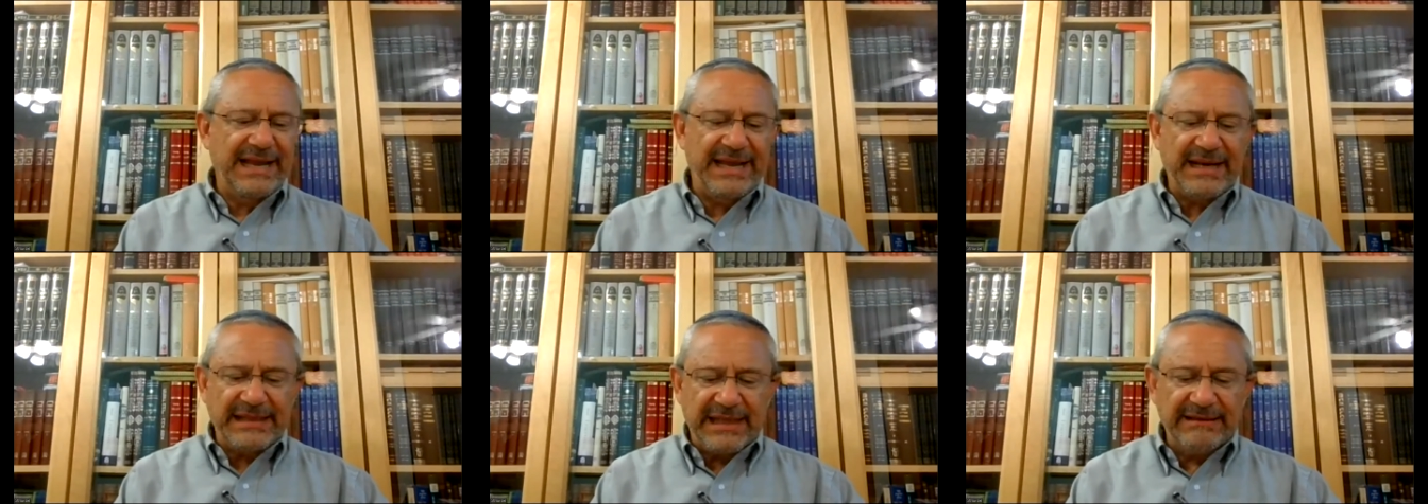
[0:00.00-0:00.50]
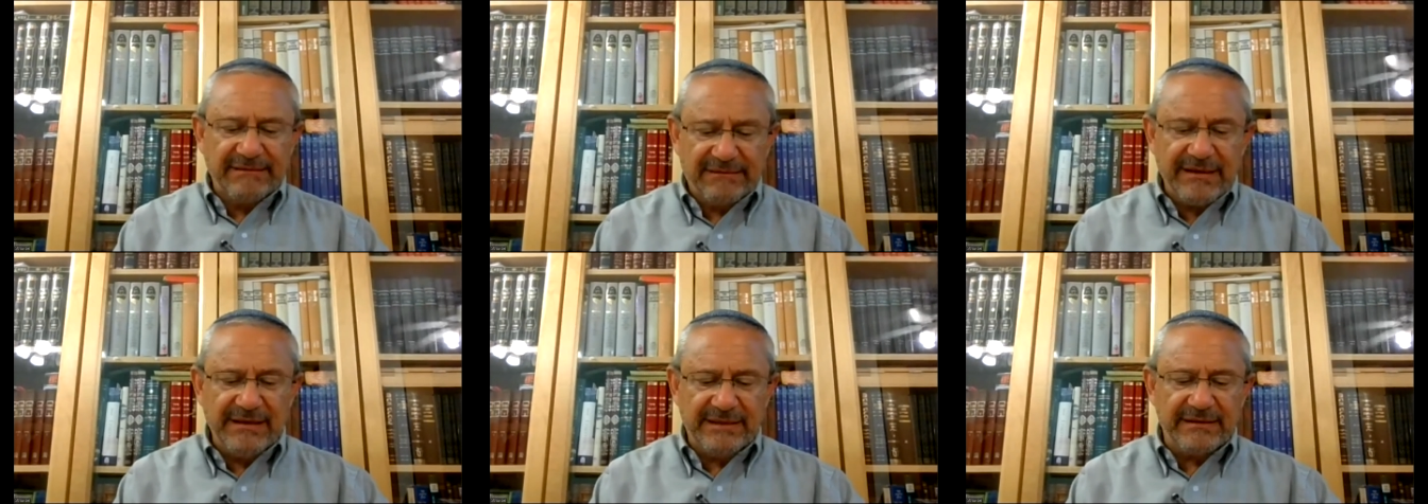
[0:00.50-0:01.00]
And I'd like to
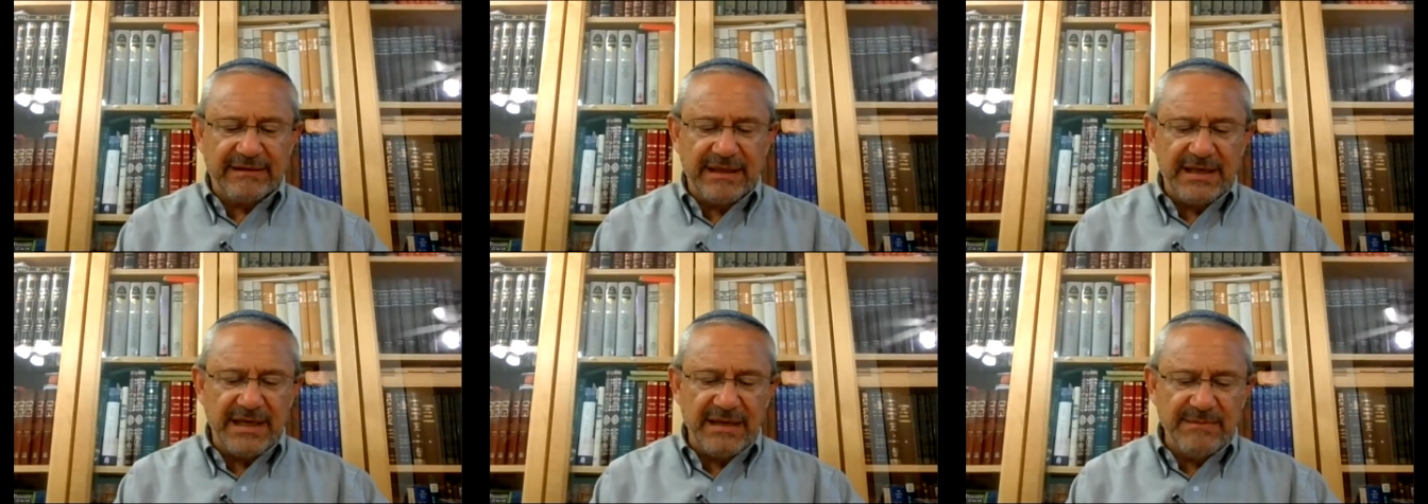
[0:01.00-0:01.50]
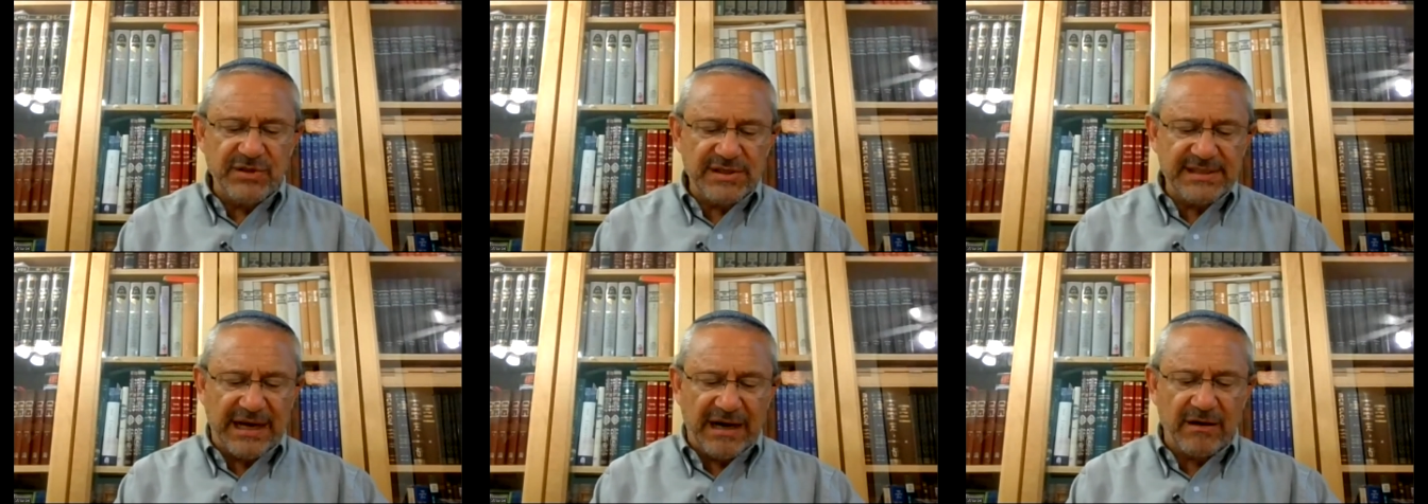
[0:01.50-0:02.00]
think that the
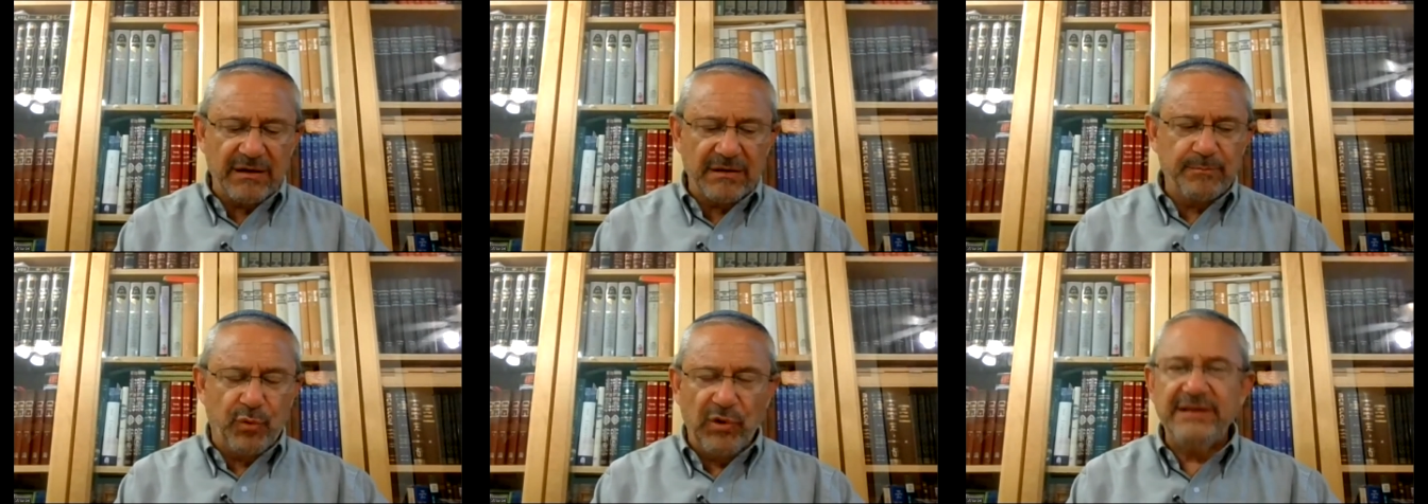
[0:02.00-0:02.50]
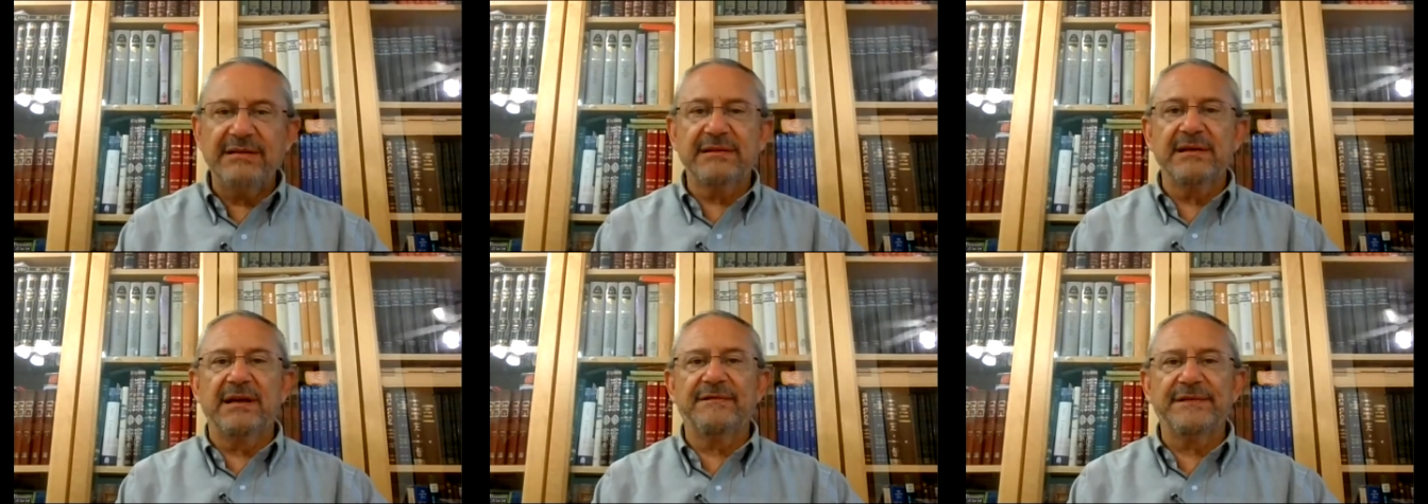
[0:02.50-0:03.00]
images are
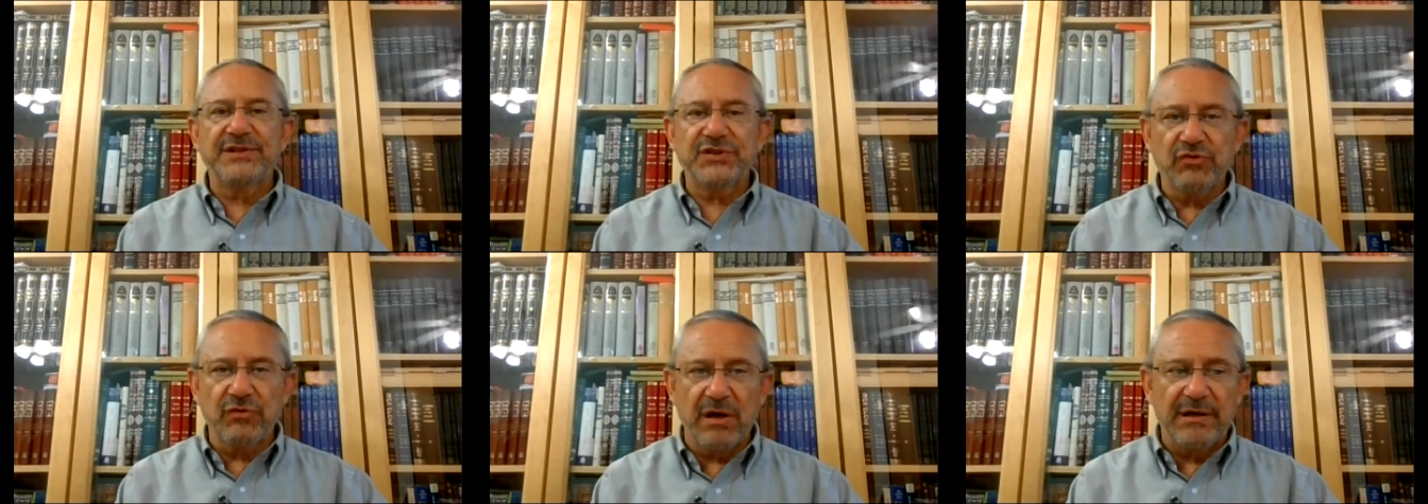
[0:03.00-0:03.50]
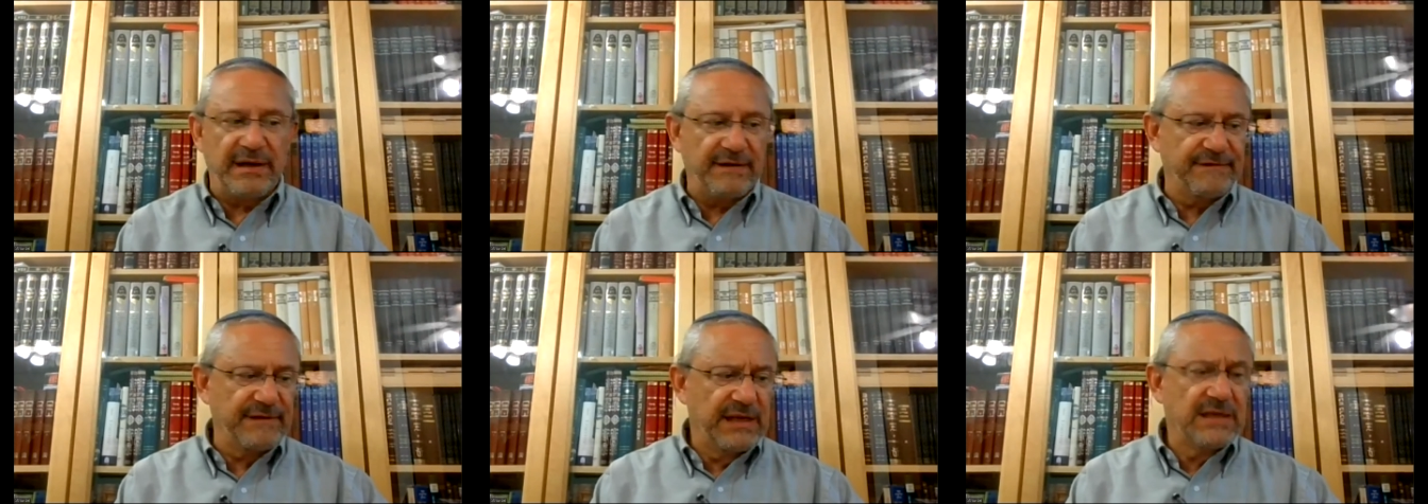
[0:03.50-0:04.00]
poignant enough and strong
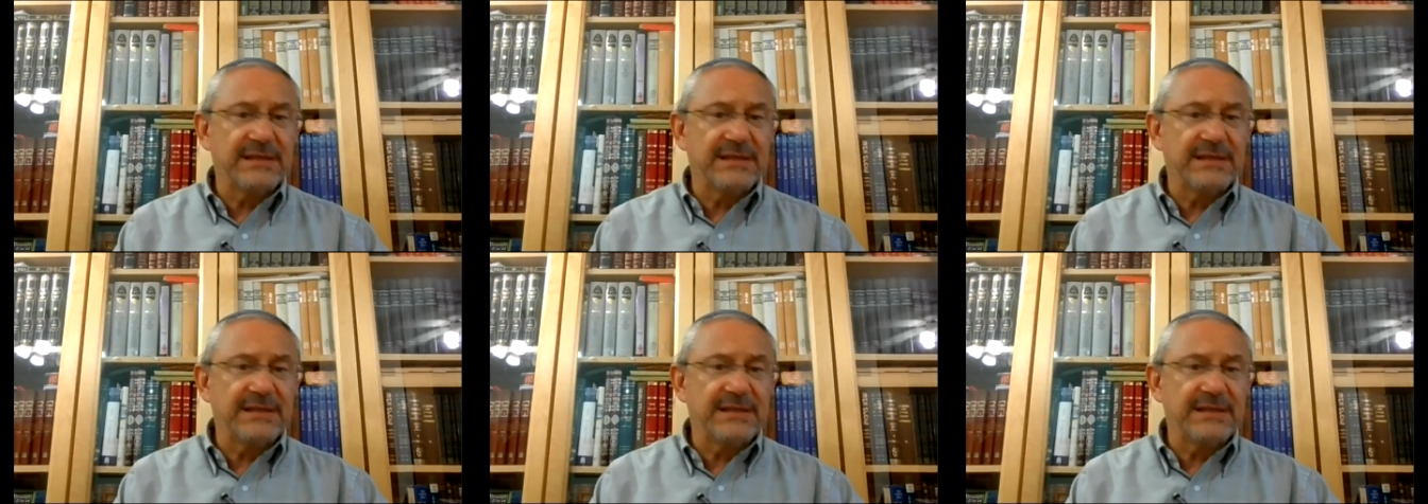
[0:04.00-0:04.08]
enough.